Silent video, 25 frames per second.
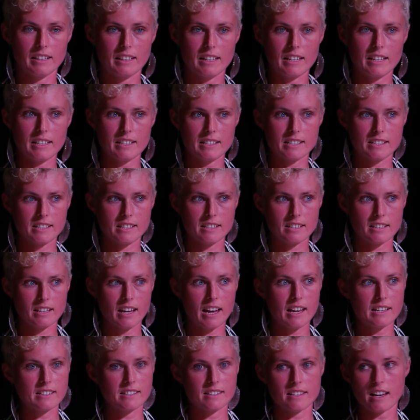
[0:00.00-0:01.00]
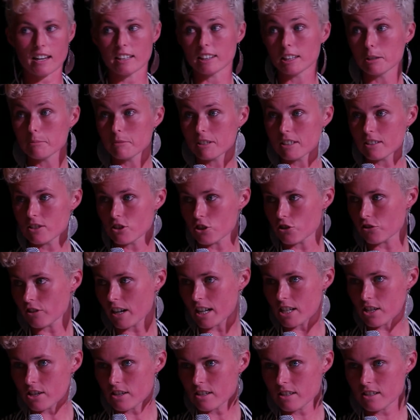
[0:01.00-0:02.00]
It has unlimited
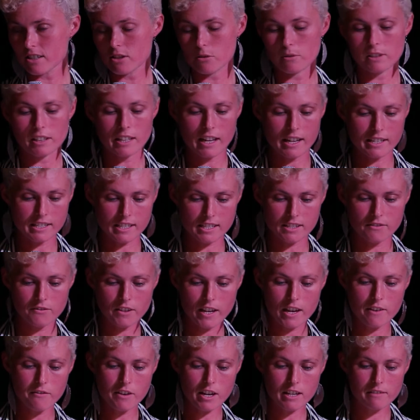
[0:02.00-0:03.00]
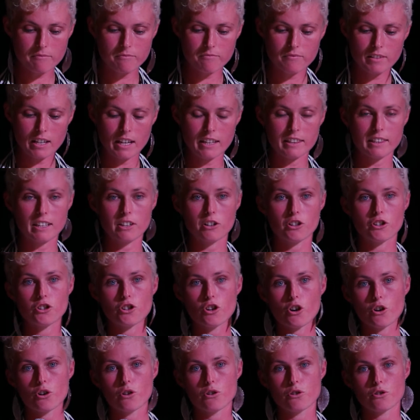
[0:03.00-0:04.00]
duration, so it lasts forever, and there are
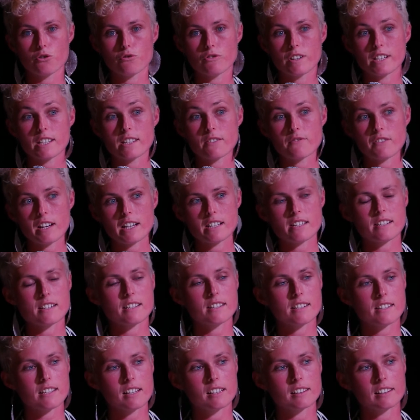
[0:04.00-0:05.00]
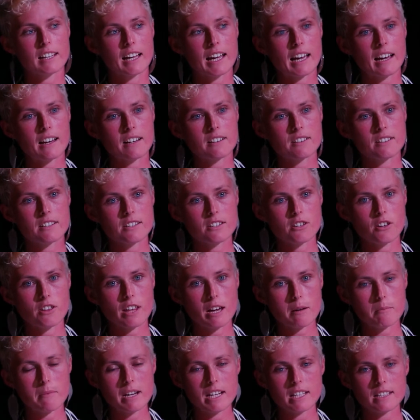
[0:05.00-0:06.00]
no reservations allowed. So
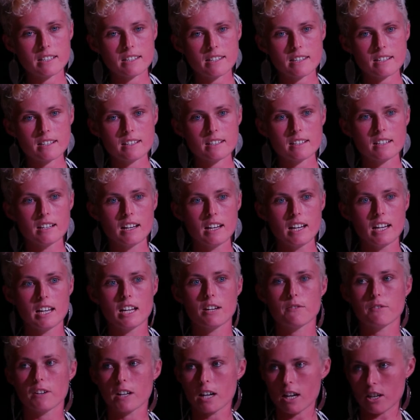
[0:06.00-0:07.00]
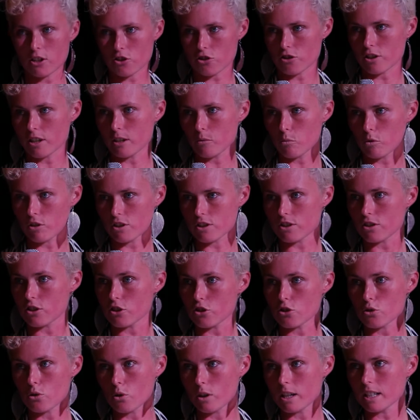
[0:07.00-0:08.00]
that means that if a country wants to
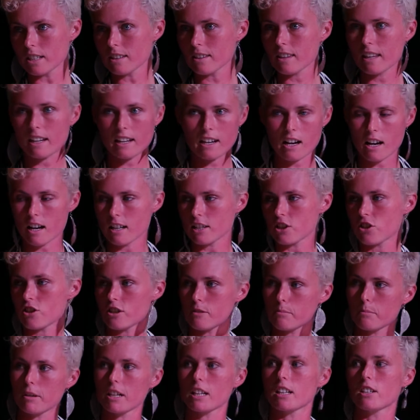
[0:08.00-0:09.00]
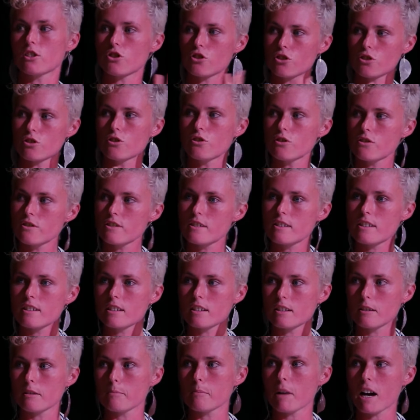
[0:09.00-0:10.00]
join, they can't just pick and choose
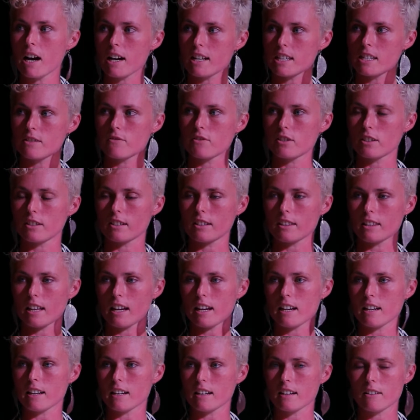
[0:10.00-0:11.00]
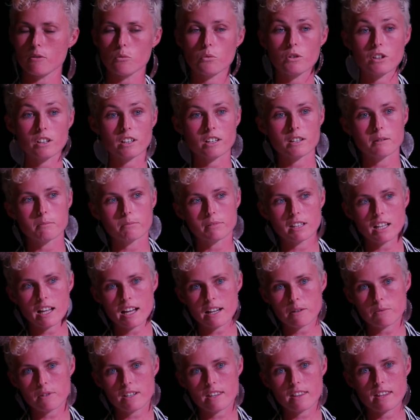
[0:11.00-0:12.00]
the parts of it that they want to
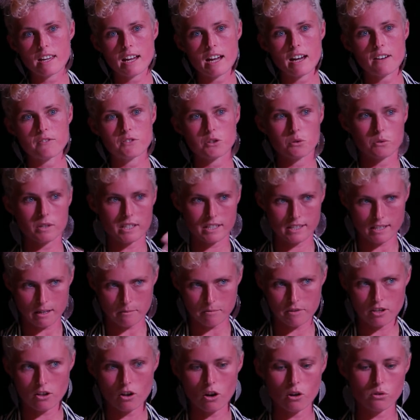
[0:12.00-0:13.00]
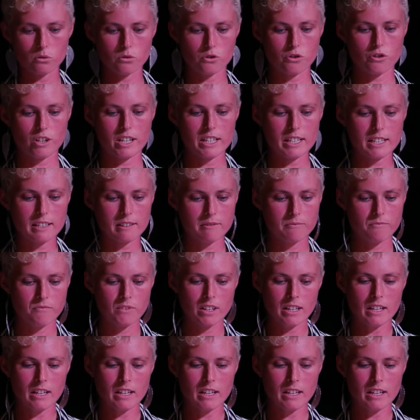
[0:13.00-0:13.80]
comply with. They have to accept the whole treaty